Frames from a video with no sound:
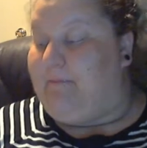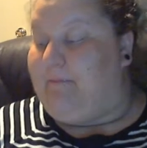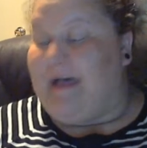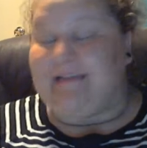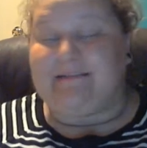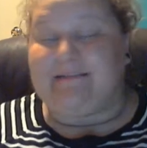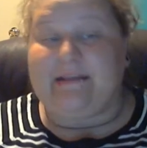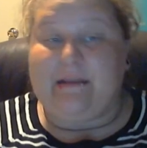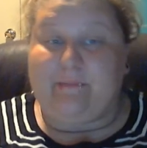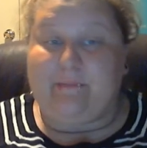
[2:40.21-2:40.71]

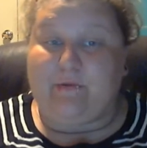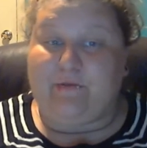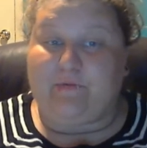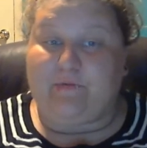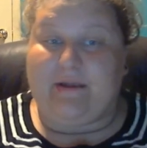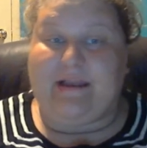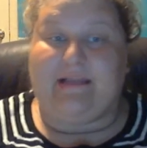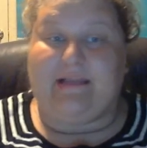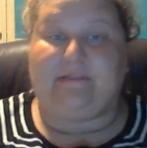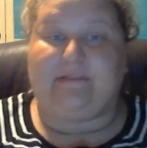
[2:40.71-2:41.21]
Basket number
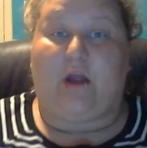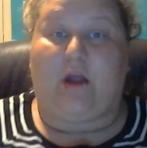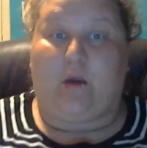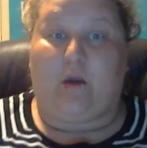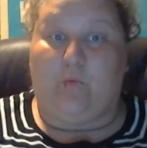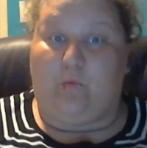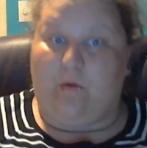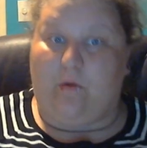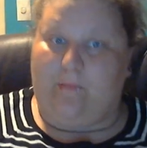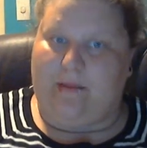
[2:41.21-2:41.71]
three is
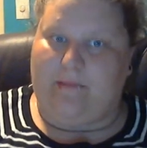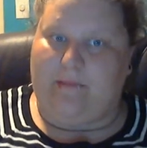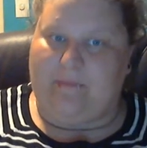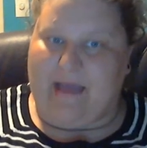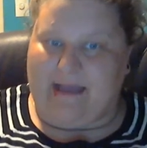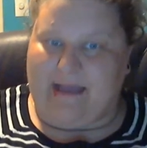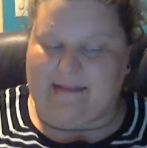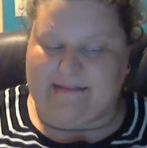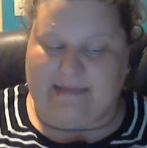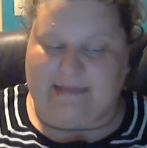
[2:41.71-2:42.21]
our woman
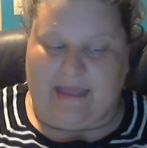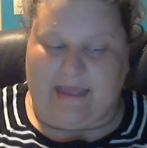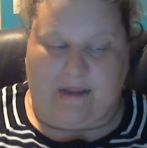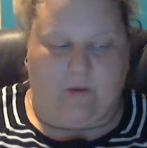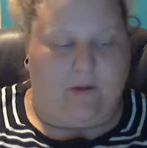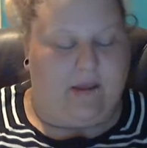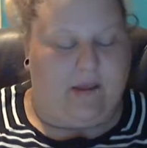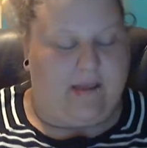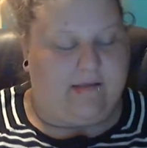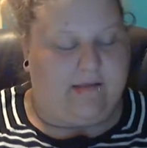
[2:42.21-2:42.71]
basket,